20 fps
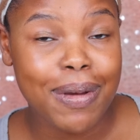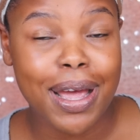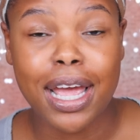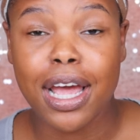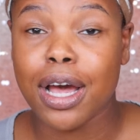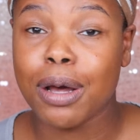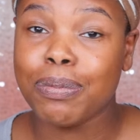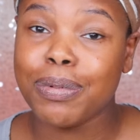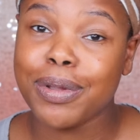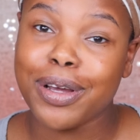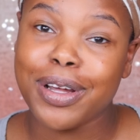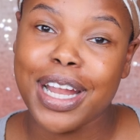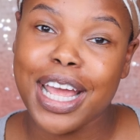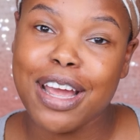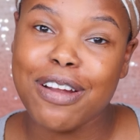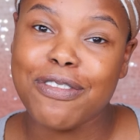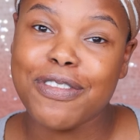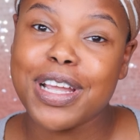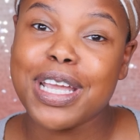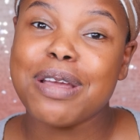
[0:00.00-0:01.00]
I upload
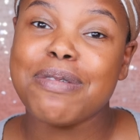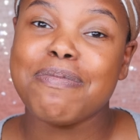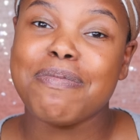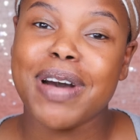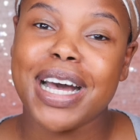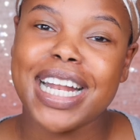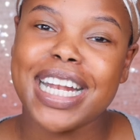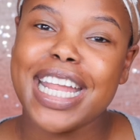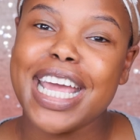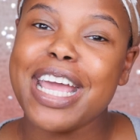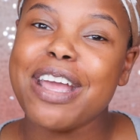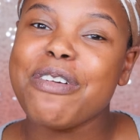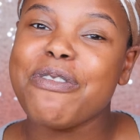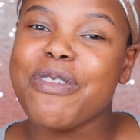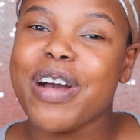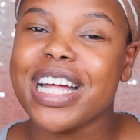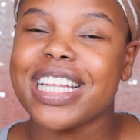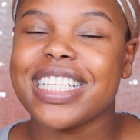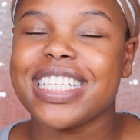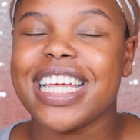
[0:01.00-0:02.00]
every Monday,
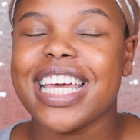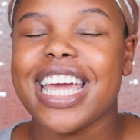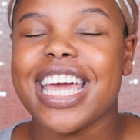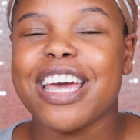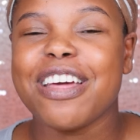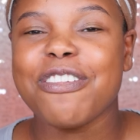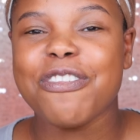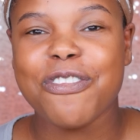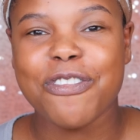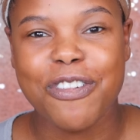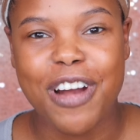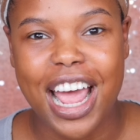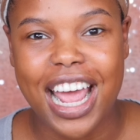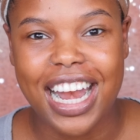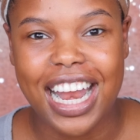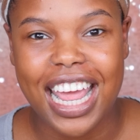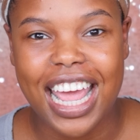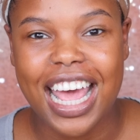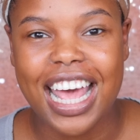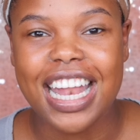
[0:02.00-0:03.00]
Wednesday, and
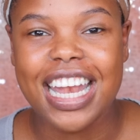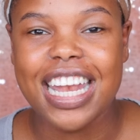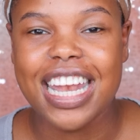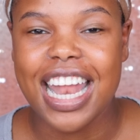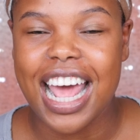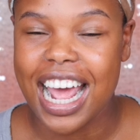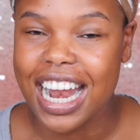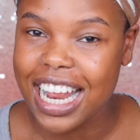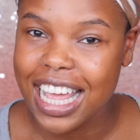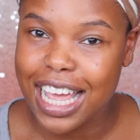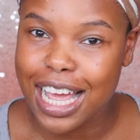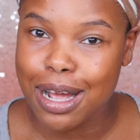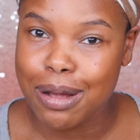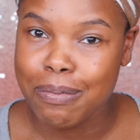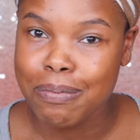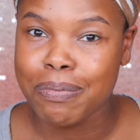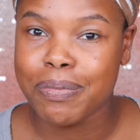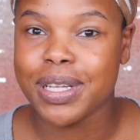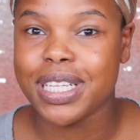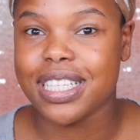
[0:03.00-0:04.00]
Friday at nine A
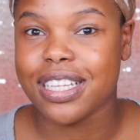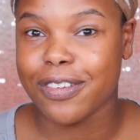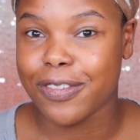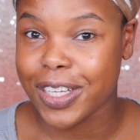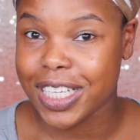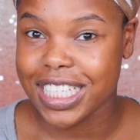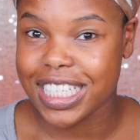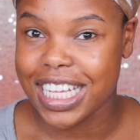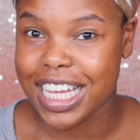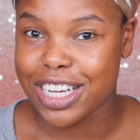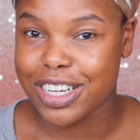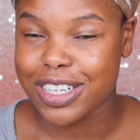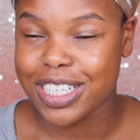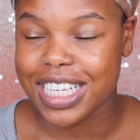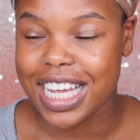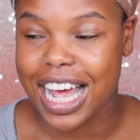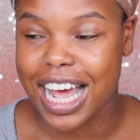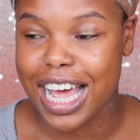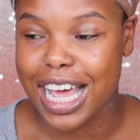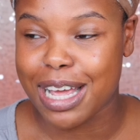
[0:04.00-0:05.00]
M Pacific Standard
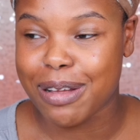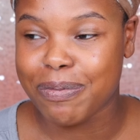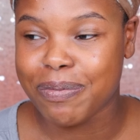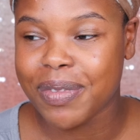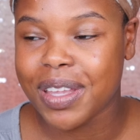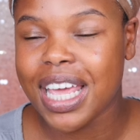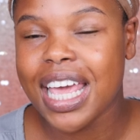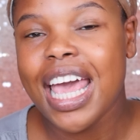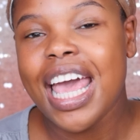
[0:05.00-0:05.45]
Time.